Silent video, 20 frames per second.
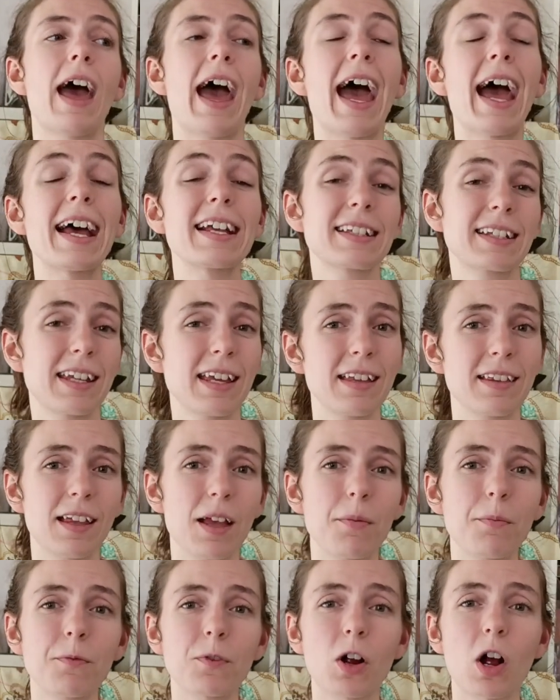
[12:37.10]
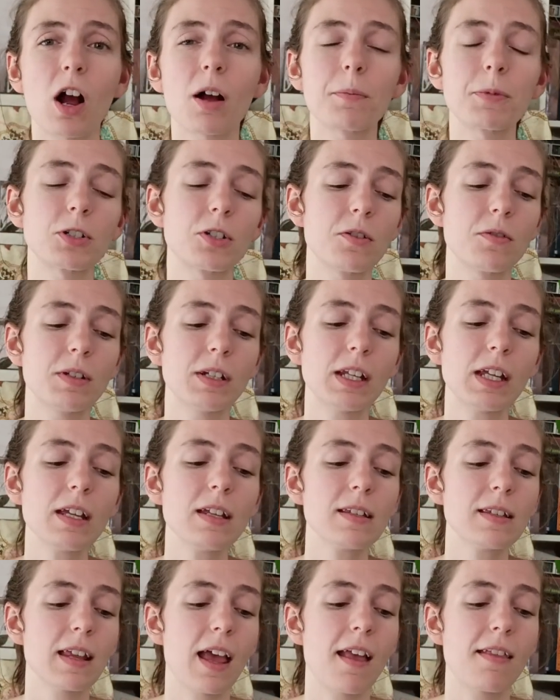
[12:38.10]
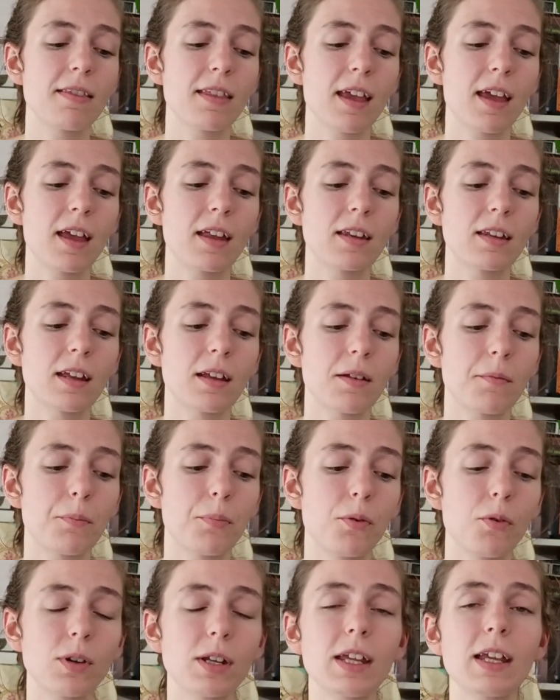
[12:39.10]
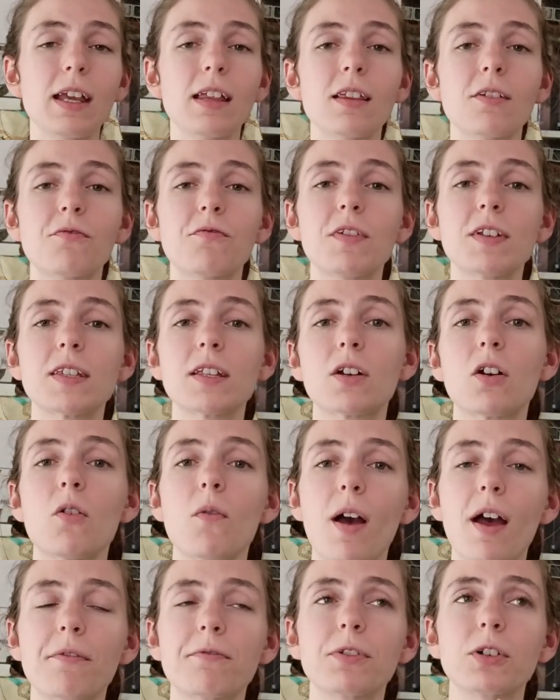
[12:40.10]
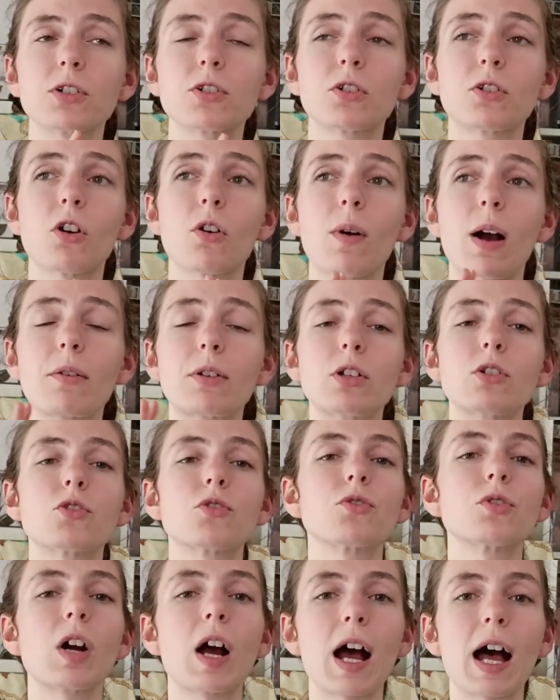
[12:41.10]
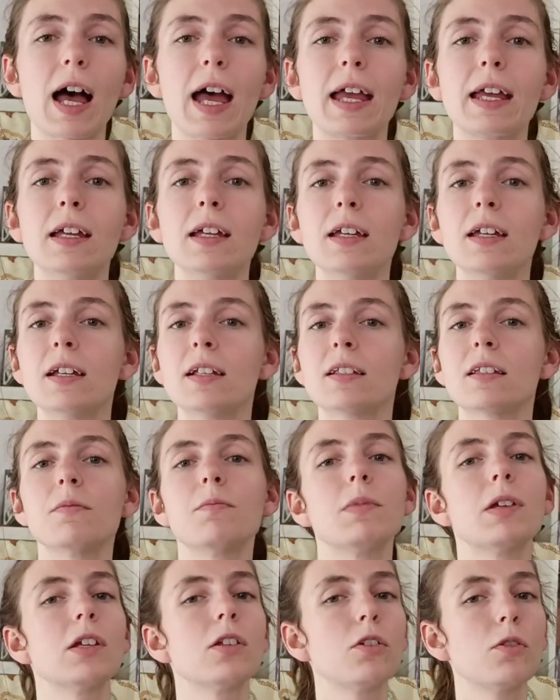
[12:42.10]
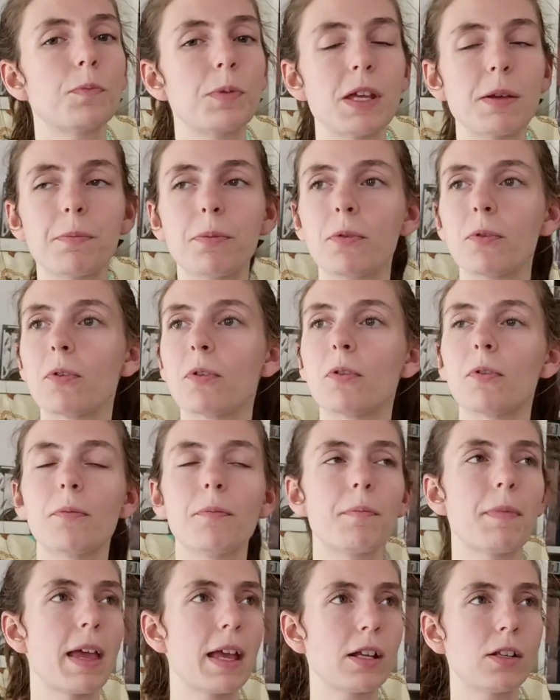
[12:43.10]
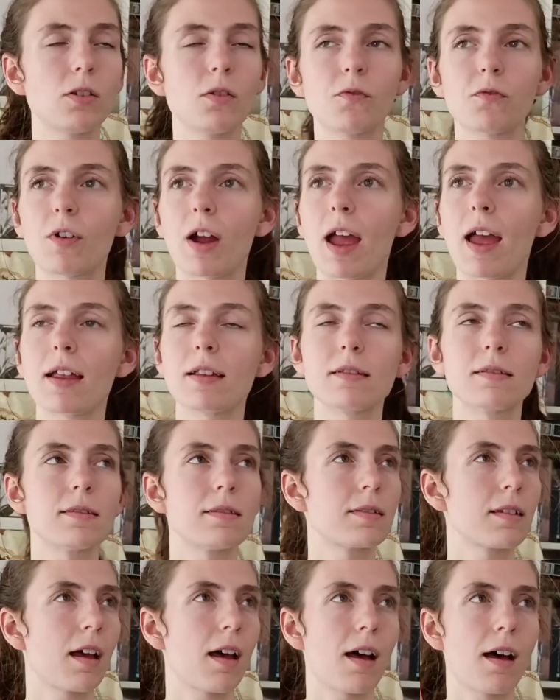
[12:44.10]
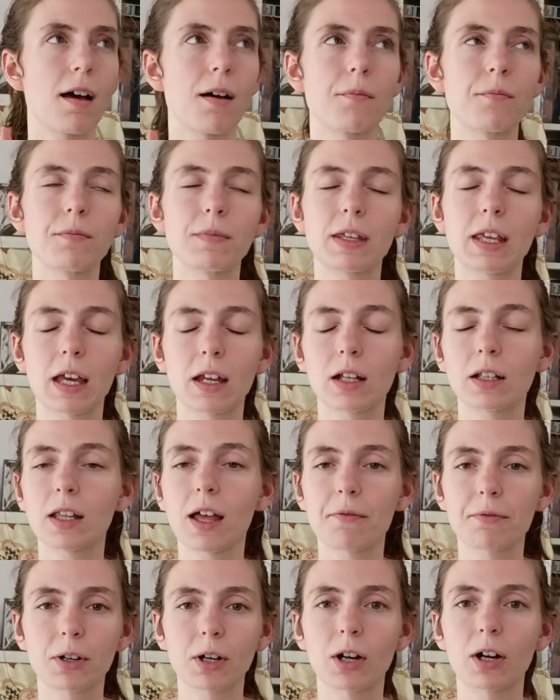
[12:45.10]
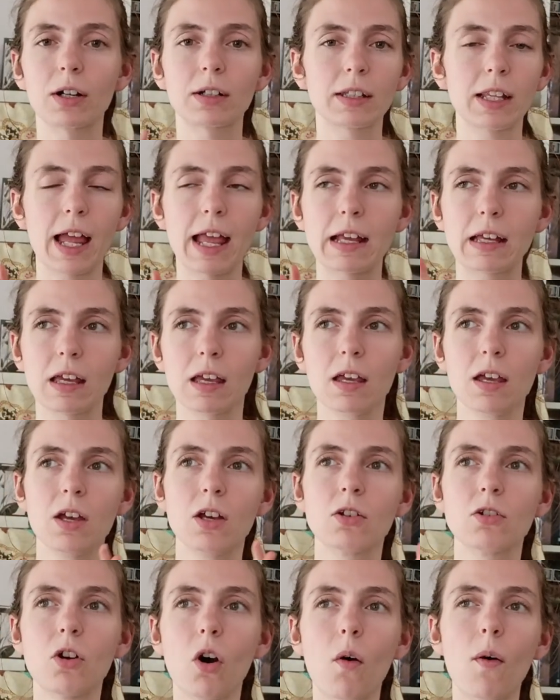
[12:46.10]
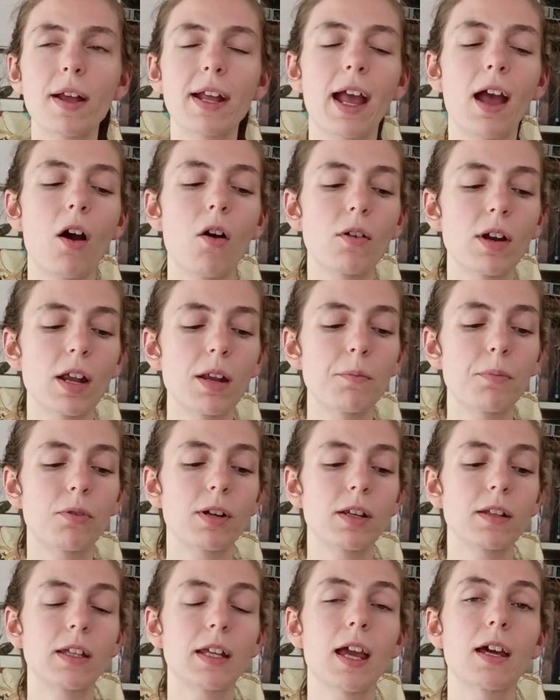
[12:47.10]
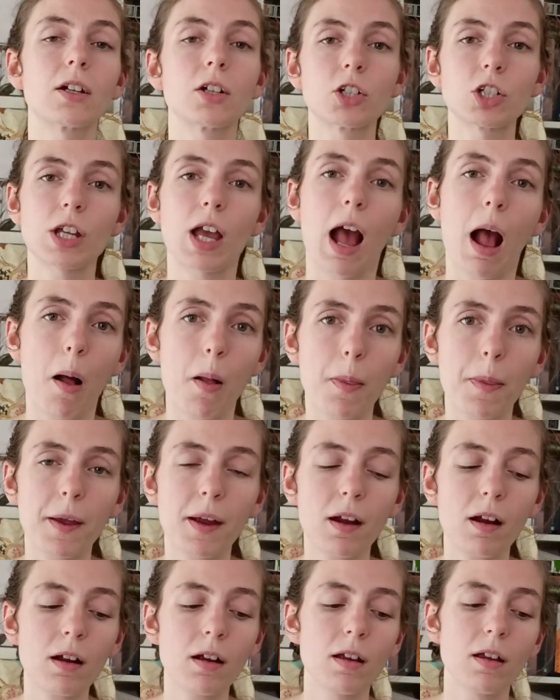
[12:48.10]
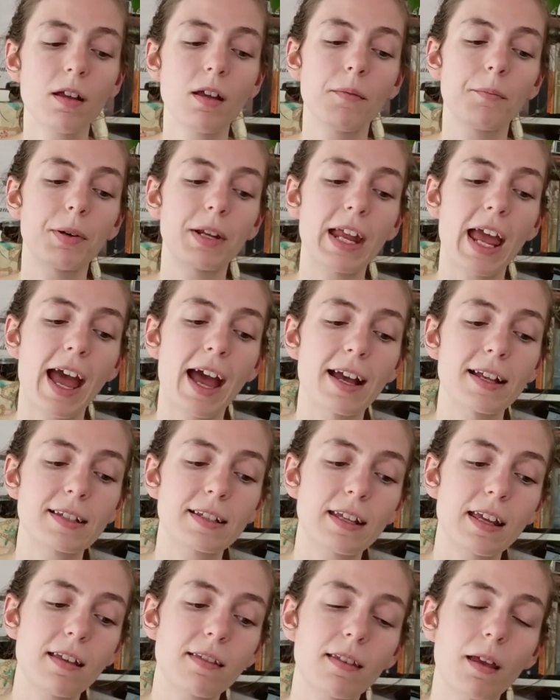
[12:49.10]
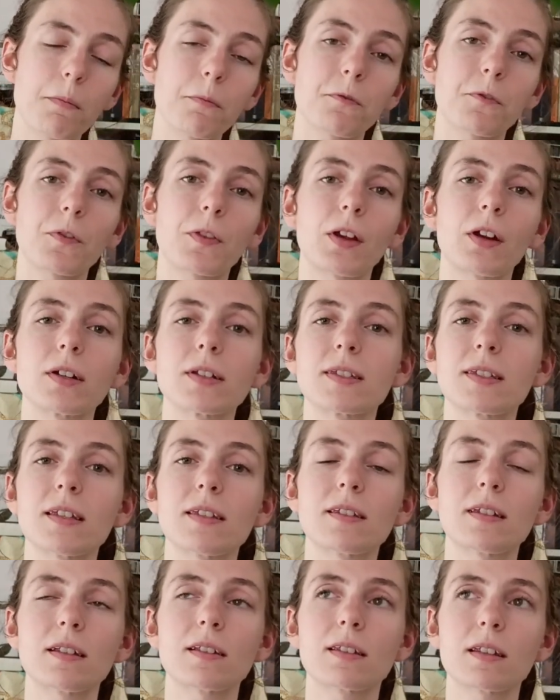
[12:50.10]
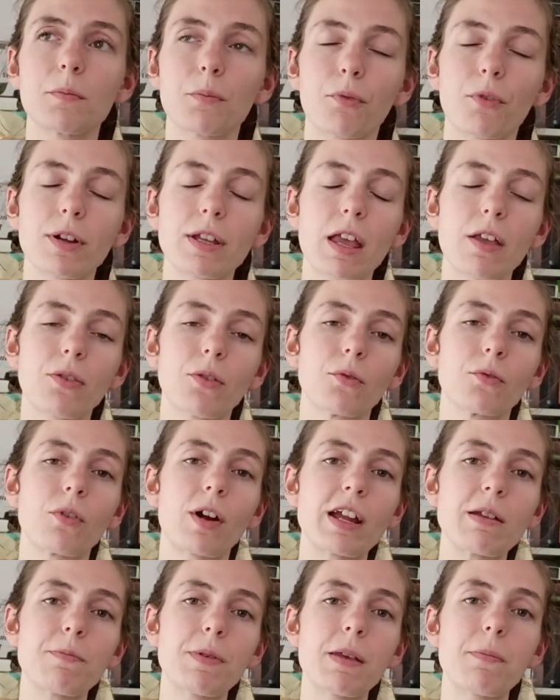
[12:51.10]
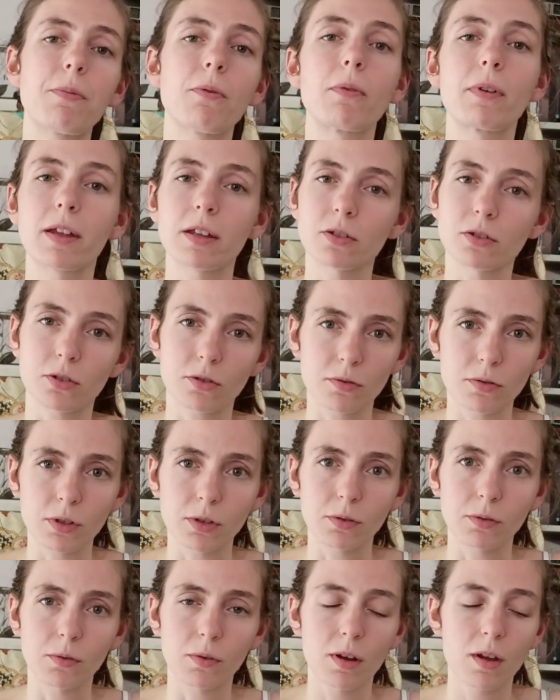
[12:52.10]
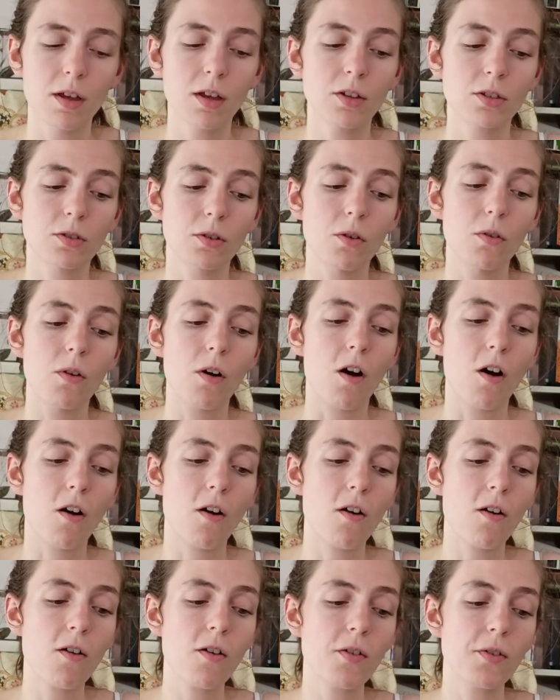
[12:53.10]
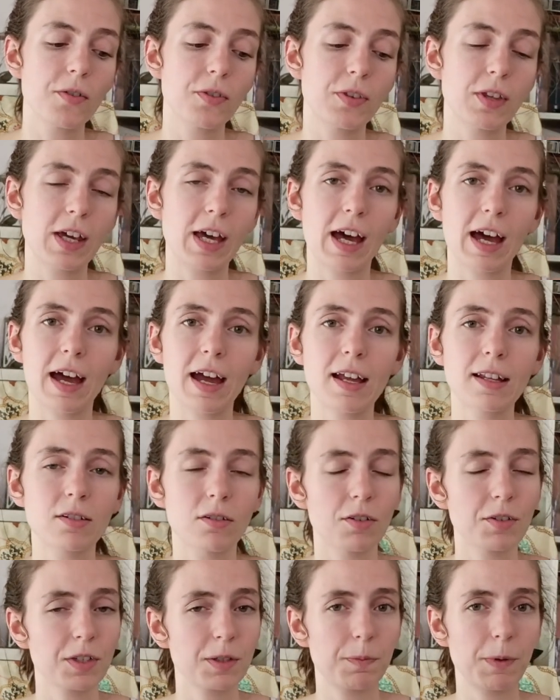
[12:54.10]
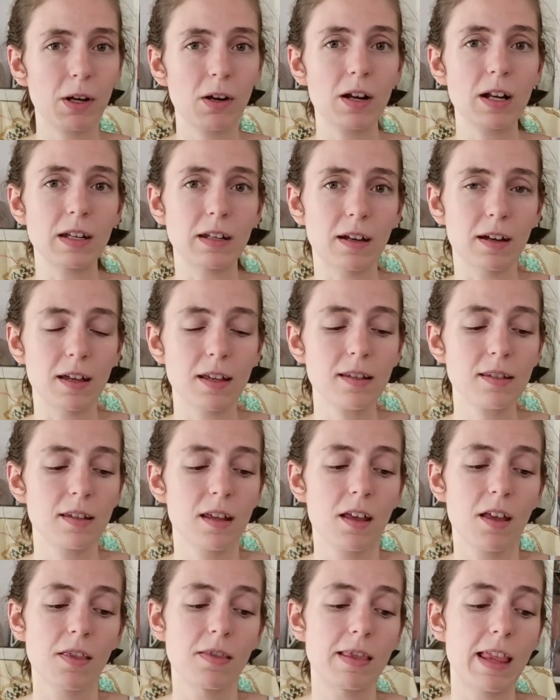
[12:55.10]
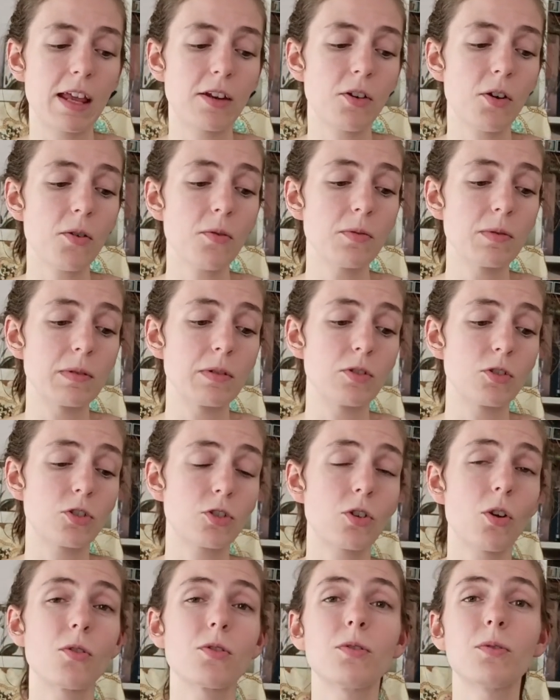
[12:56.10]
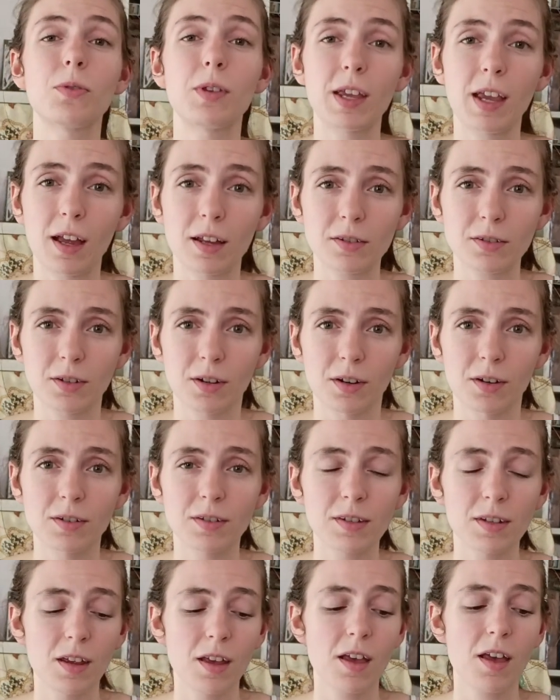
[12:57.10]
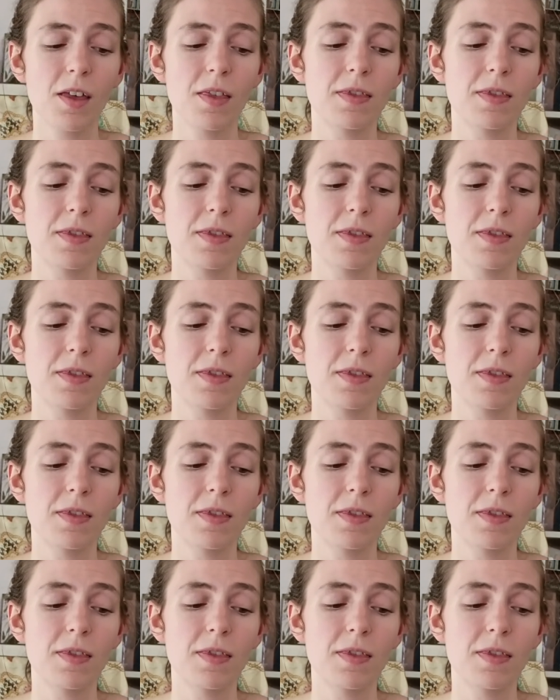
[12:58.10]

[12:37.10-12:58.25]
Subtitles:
asking them for opportunities and then putting in the physical effort to go out and try to meet new people, make new friends, get a lover, like going out and putting the energy out there, but asking them for their assistance and bringing the right people into you. So all the guides, all spirit does, they don't show you the answers.